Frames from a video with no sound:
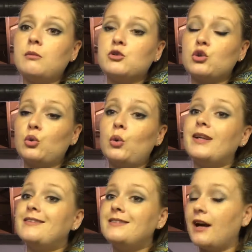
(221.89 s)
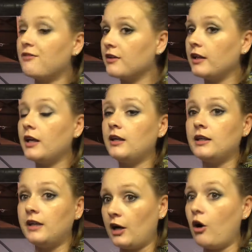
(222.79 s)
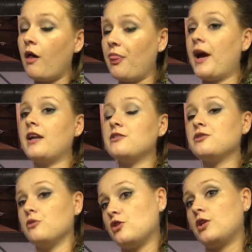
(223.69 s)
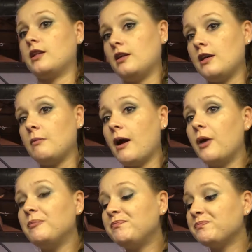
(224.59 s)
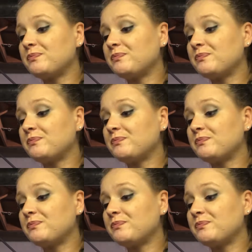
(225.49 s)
So definitely get on that as soon as you get the email.